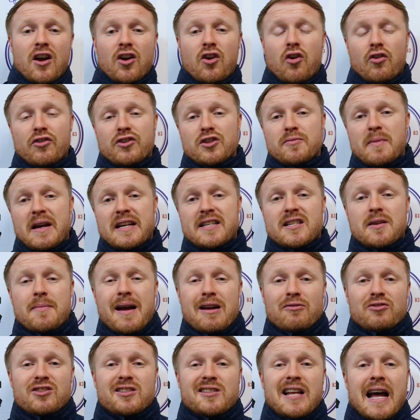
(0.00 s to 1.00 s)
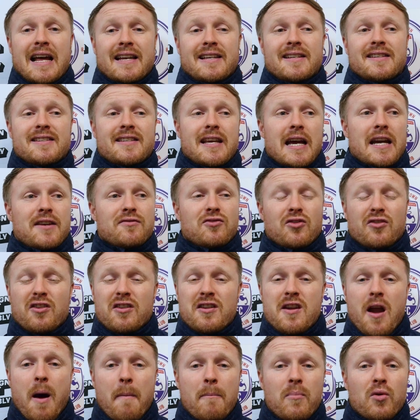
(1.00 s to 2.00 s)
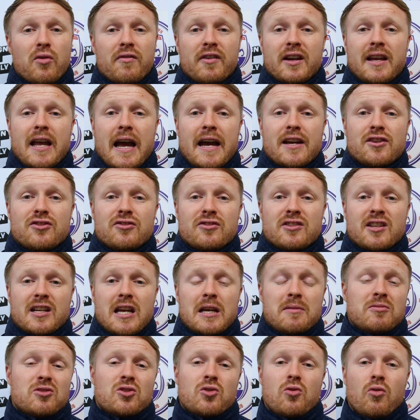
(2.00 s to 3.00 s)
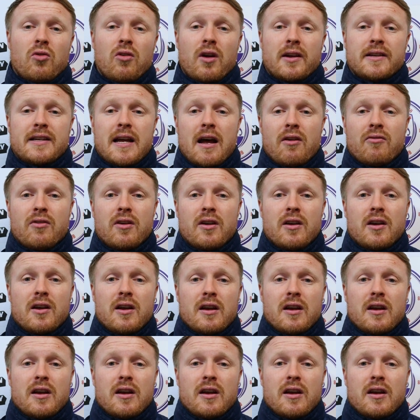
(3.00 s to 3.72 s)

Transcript: Connor's made some outstanding saves on a number of occasions to keep the scoreline down.